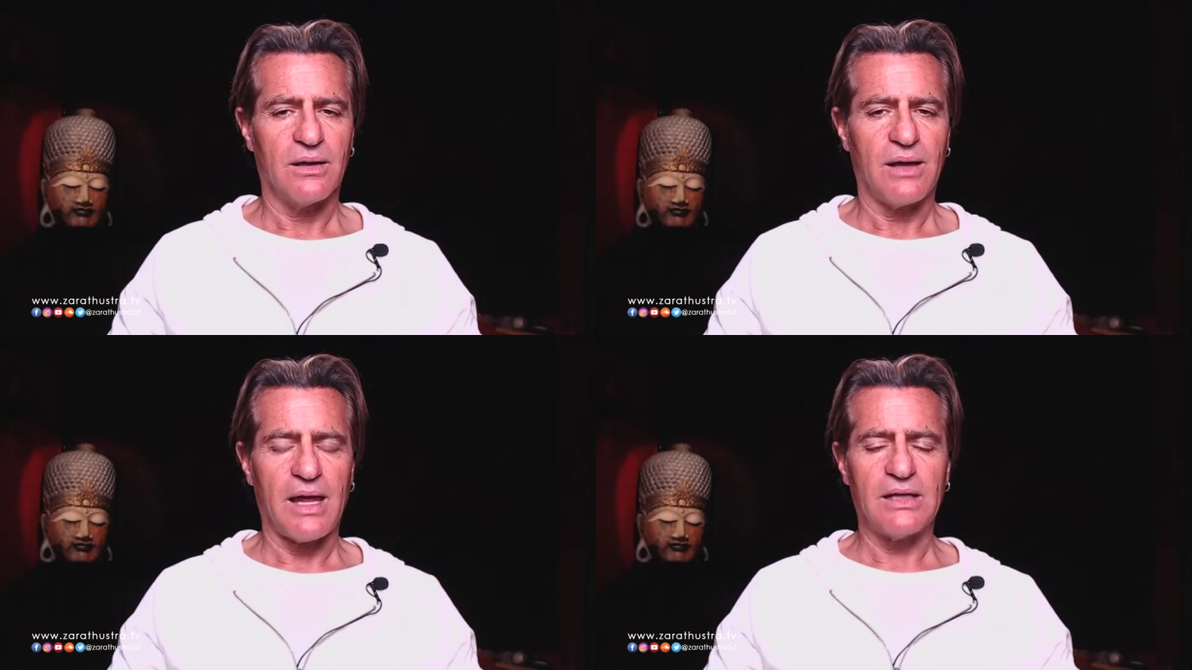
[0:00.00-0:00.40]

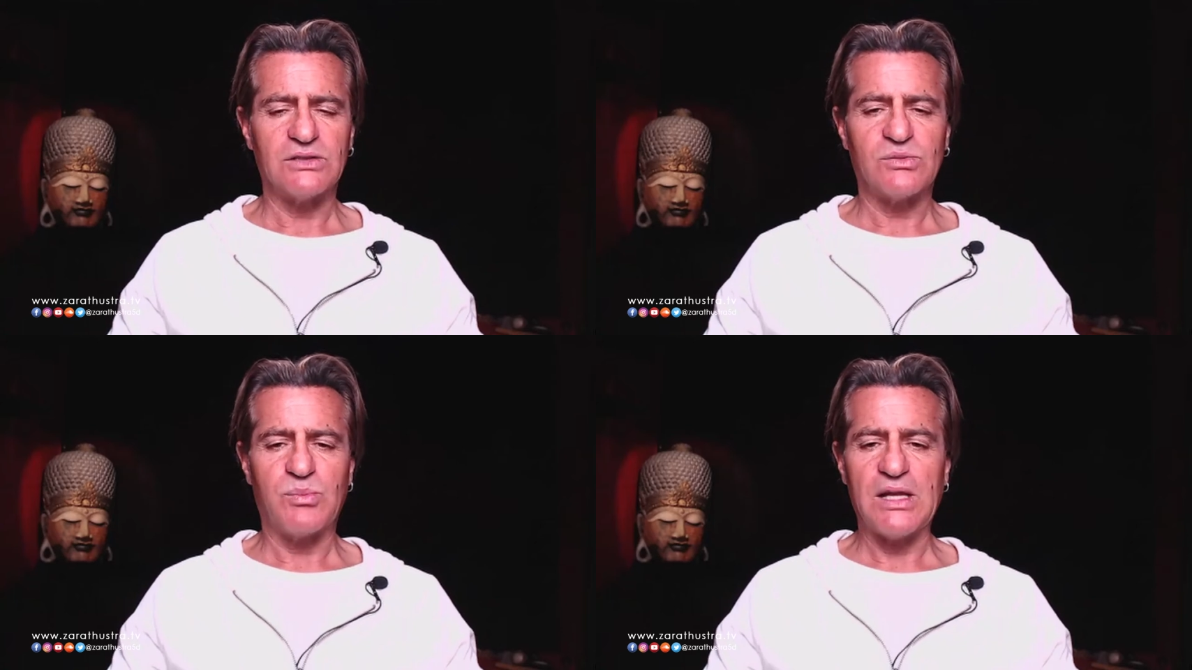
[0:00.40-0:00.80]
Speaker 1: And
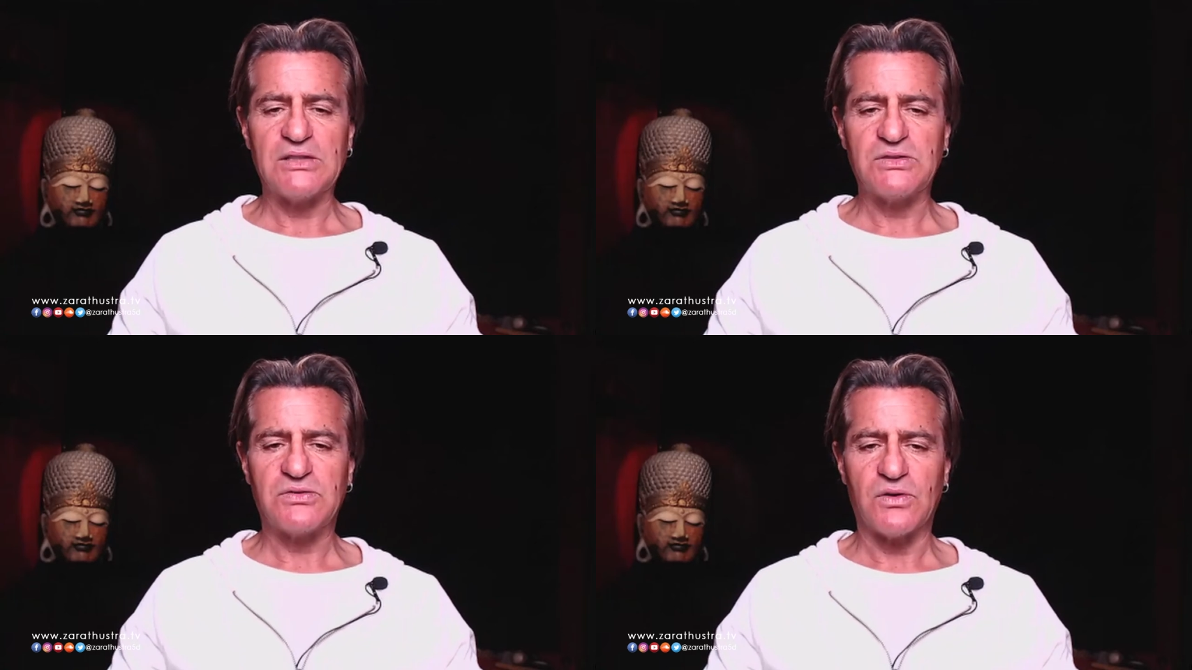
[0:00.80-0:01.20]
it's
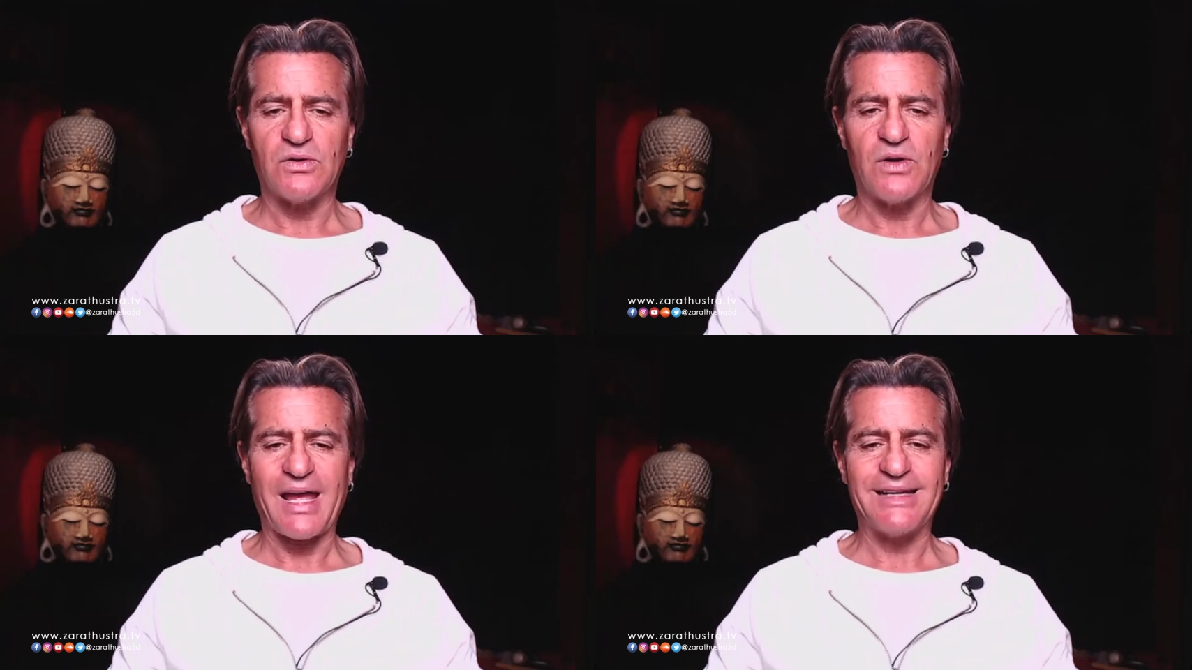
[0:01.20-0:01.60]

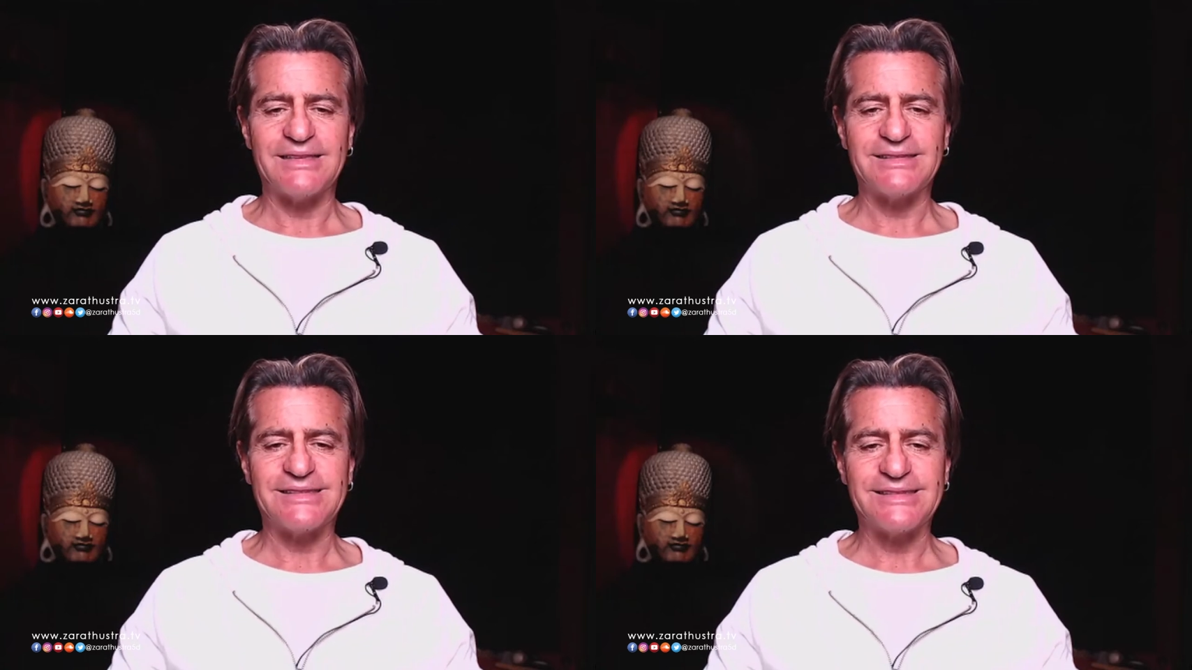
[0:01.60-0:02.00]
blissful and
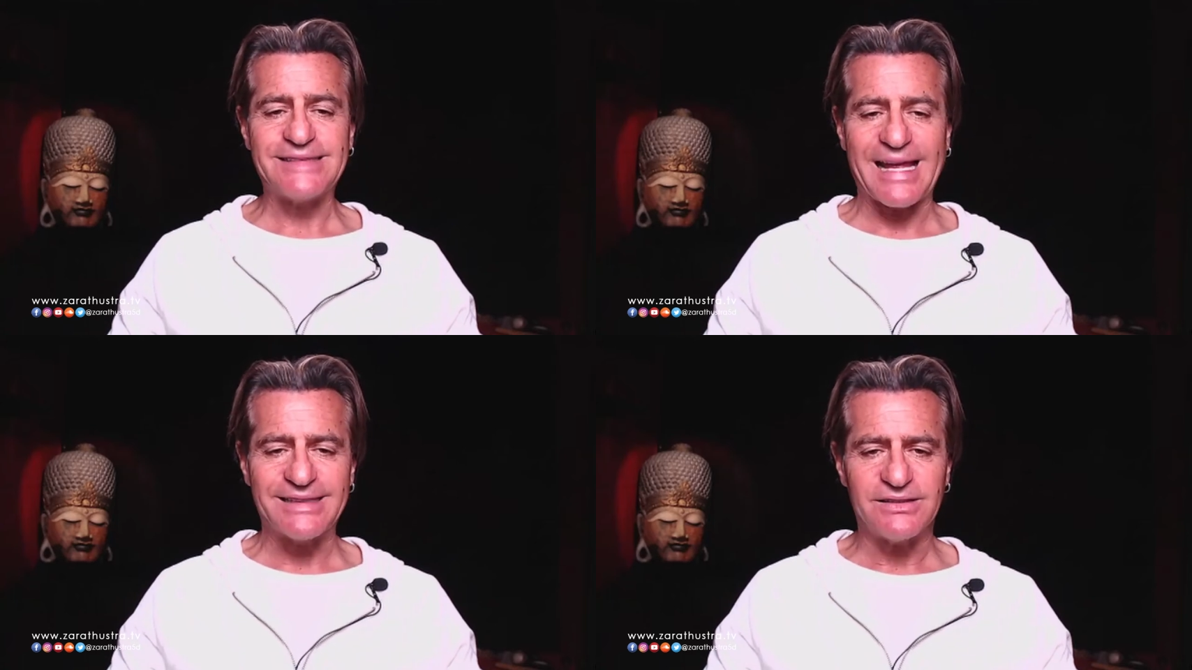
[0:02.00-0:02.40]
it's
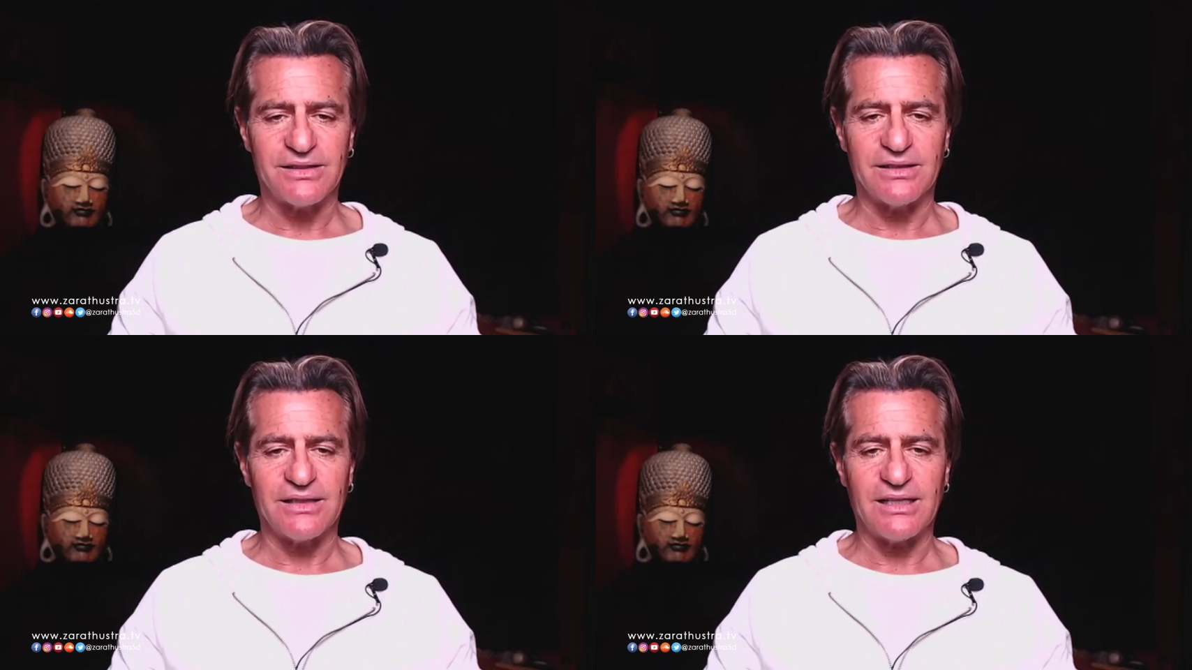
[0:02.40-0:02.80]
centered